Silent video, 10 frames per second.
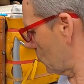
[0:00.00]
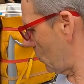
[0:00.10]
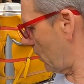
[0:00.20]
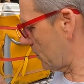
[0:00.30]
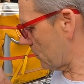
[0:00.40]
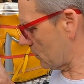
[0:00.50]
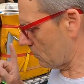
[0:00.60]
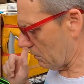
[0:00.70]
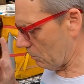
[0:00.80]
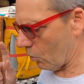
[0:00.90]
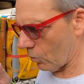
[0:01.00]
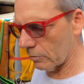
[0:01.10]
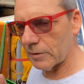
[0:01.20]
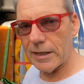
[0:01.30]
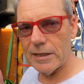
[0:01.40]
So that's
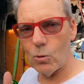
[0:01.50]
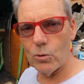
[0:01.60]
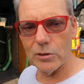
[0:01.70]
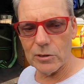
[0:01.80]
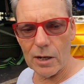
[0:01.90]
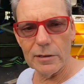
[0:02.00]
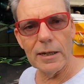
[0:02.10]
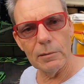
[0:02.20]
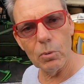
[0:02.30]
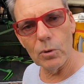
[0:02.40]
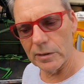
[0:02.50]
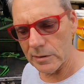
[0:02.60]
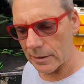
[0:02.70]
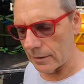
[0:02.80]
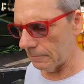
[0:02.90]
important, get all your tied down
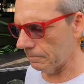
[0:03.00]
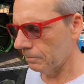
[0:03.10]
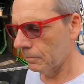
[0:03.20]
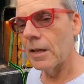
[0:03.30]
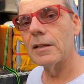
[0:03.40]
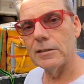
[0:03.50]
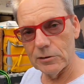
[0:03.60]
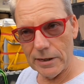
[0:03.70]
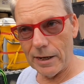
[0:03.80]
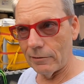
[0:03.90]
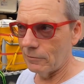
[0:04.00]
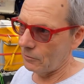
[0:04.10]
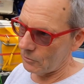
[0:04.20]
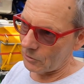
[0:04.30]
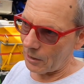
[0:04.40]
points down,
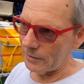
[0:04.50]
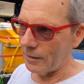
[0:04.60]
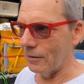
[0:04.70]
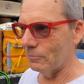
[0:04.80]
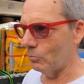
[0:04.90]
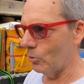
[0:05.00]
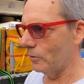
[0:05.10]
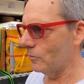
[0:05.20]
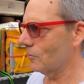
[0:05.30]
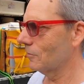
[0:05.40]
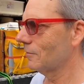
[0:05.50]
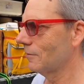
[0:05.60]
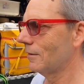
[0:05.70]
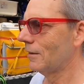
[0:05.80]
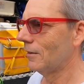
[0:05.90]
tied down points,
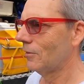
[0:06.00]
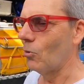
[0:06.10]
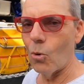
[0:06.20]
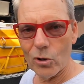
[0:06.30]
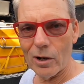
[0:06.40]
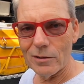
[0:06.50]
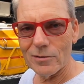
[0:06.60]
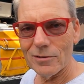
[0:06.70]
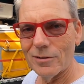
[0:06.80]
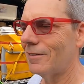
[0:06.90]
organised.